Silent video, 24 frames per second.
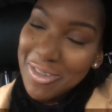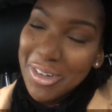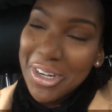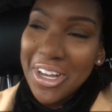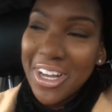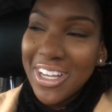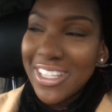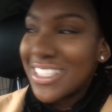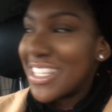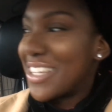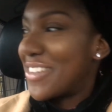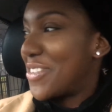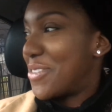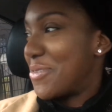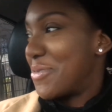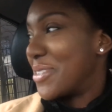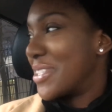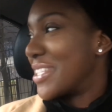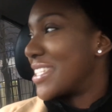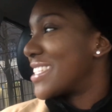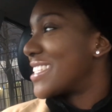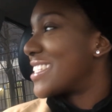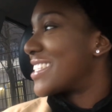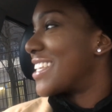I'm gonna ask her if she
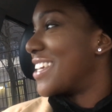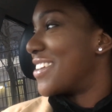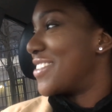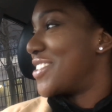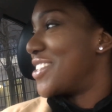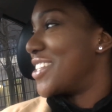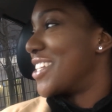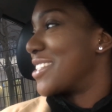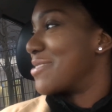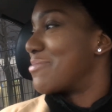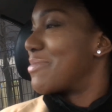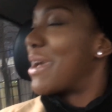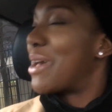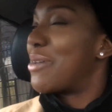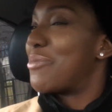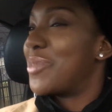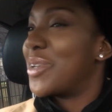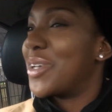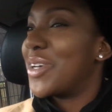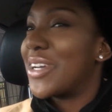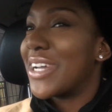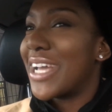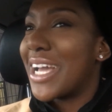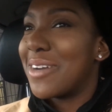doesn't mind
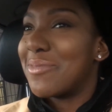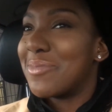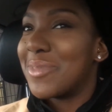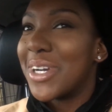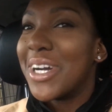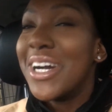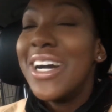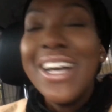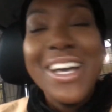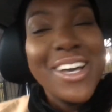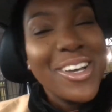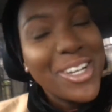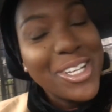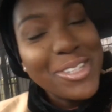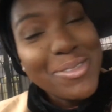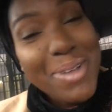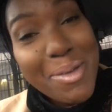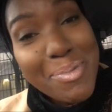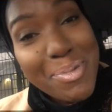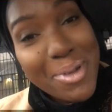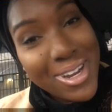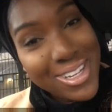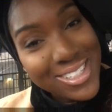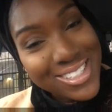being on camera, because
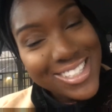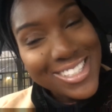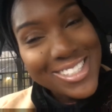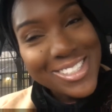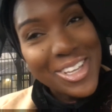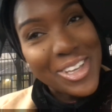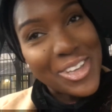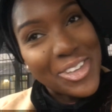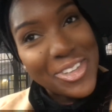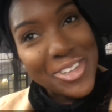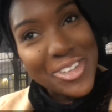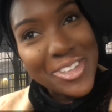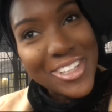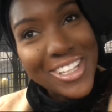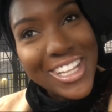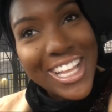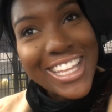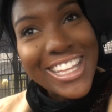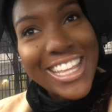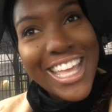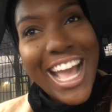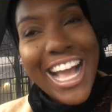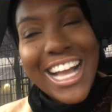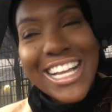my parents are so cute.
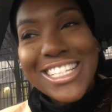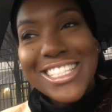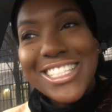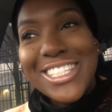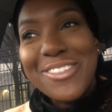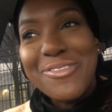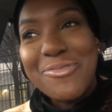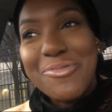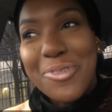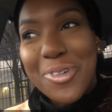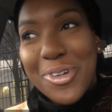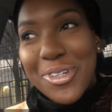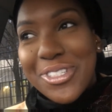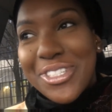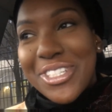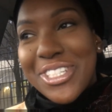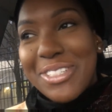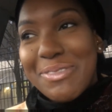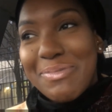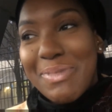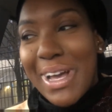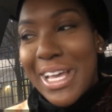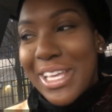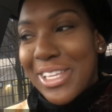Like, they actually
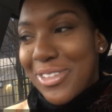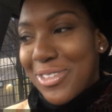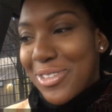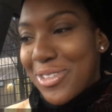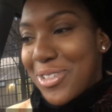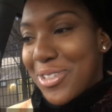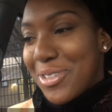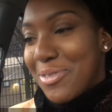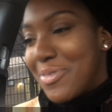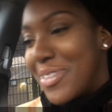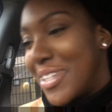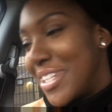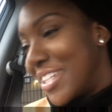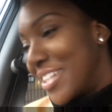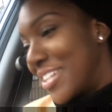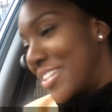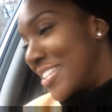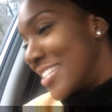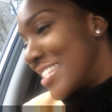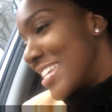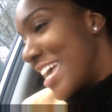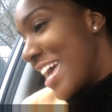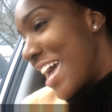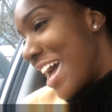watched my YouTube
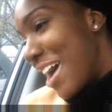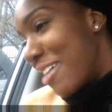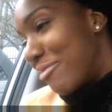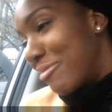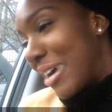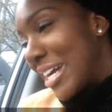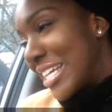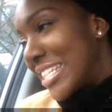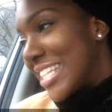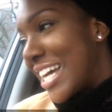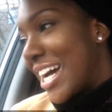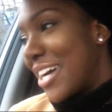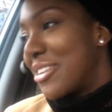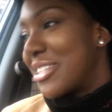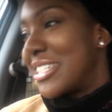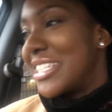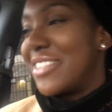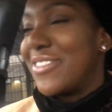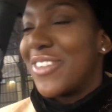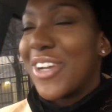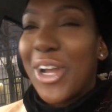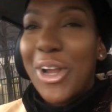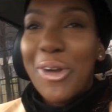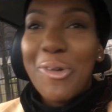videos, and my dad was
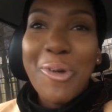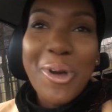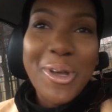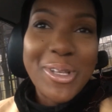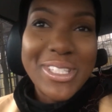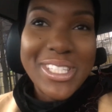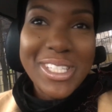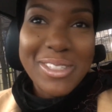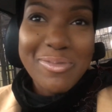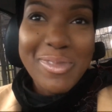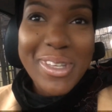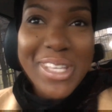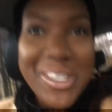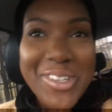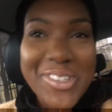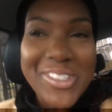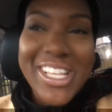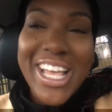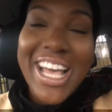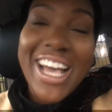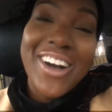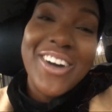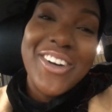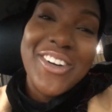even quoting me. He
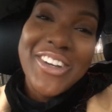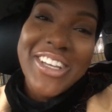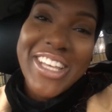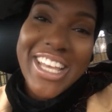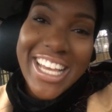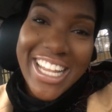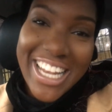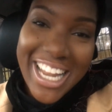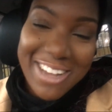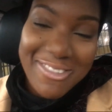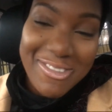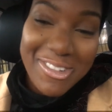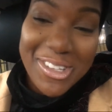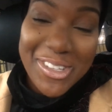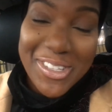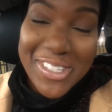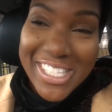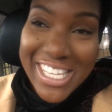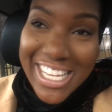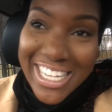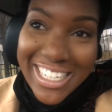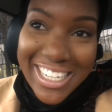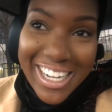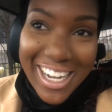was like, oh yeah, like when
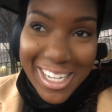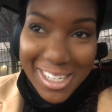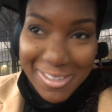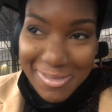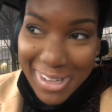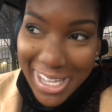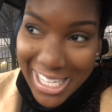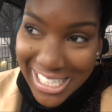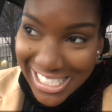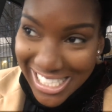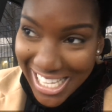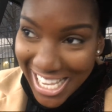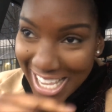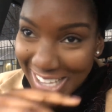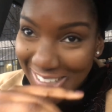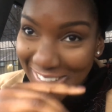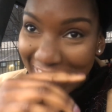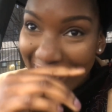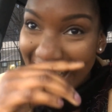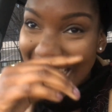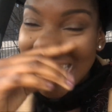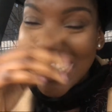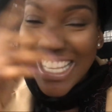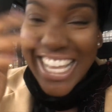you said Ghana Man Time,
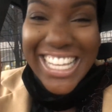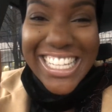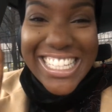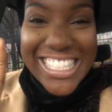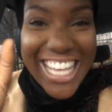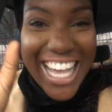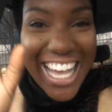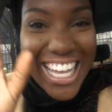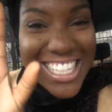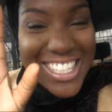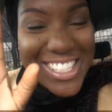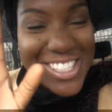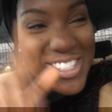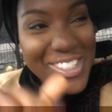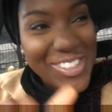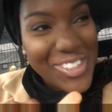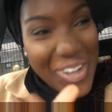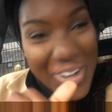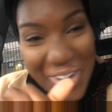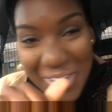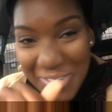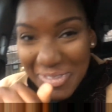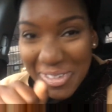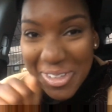and I was like, Dad,
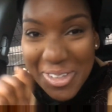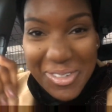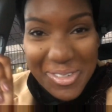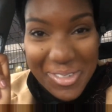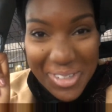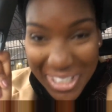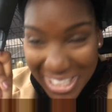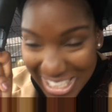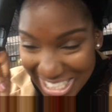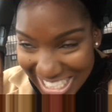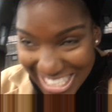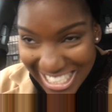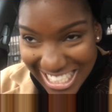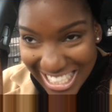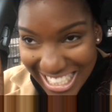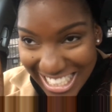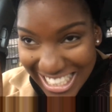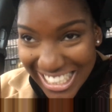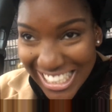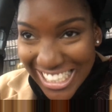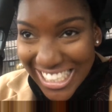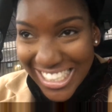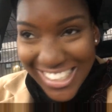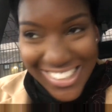stop, you watched
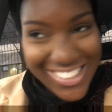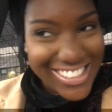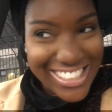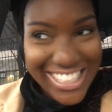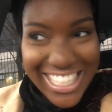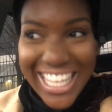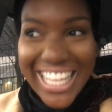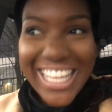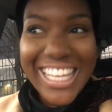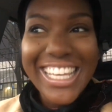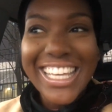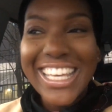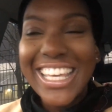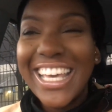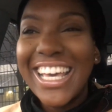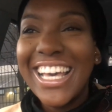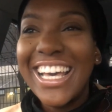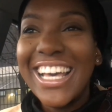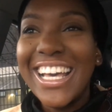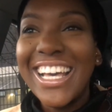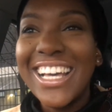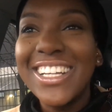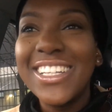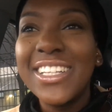it. And he was like,
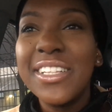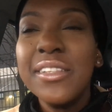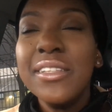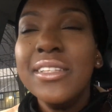yeah.